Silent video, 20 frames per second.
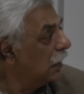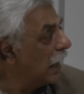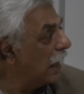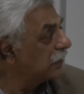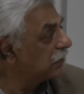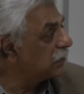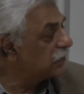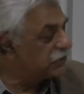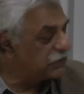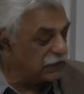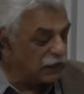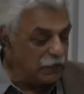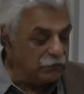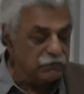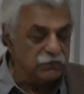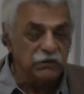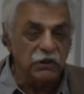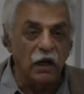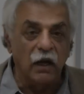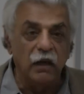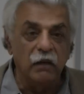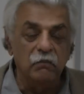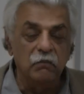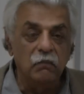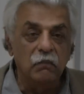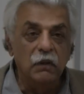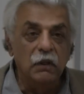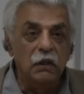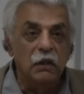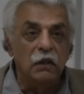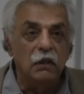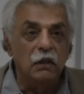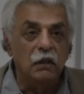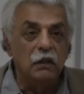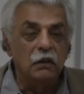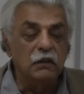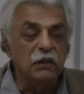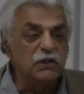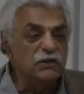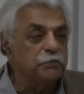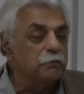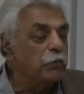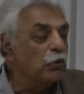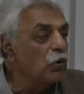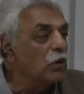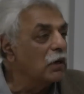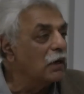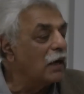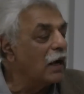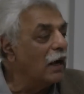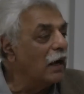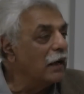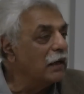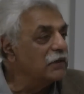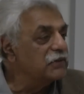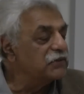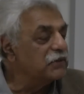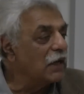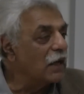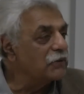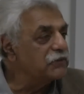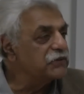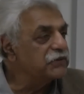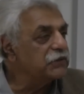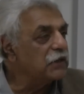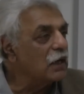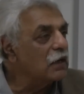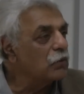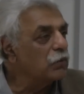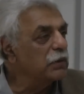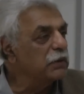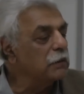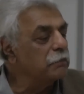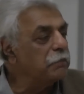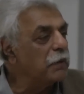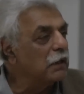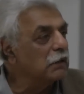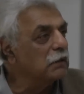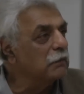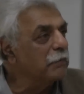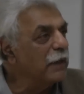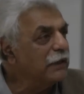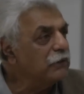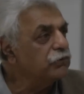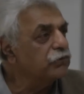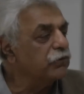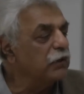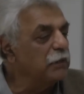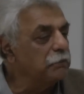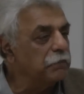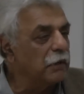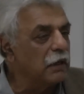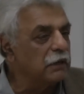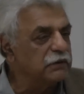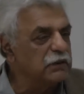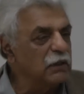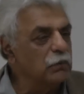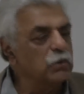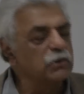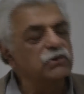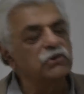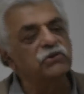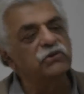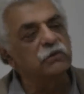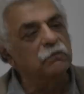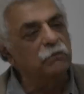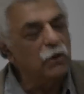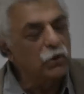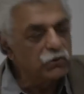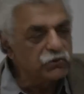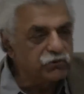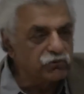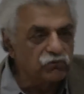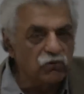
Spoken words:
At the same time, this poor guy is now stuck with a parliamentary party which is the most